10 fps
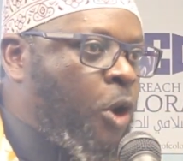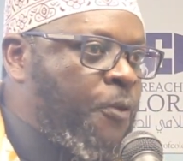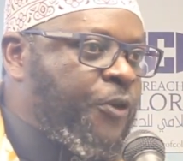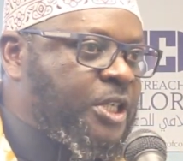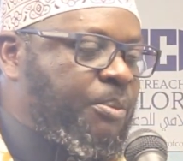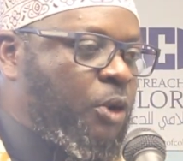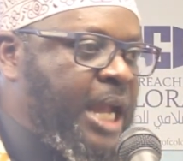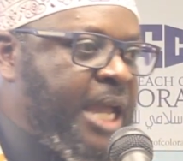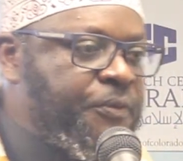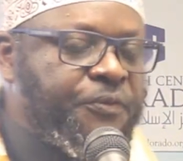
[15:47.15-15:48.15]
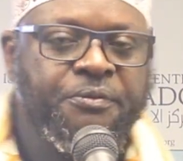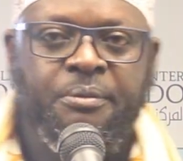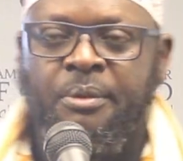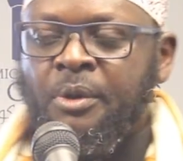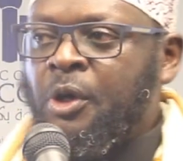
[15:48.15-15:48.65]
comfortable life,
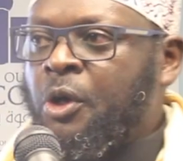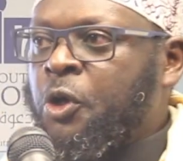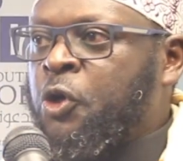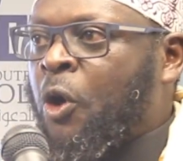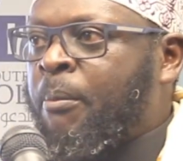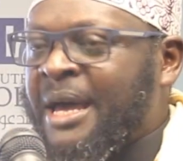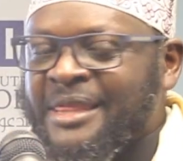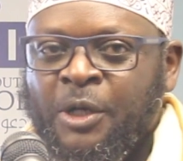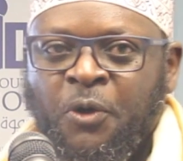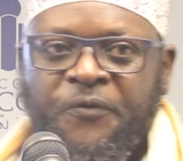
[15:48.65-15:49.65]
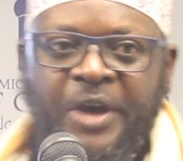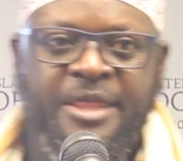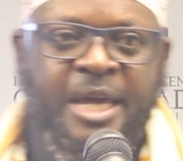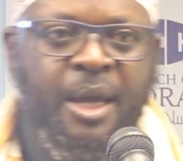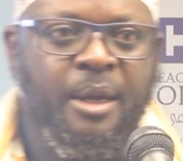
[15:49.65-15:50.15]
no mother, no
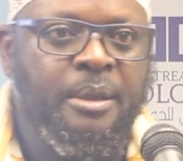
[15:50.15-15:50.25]
father,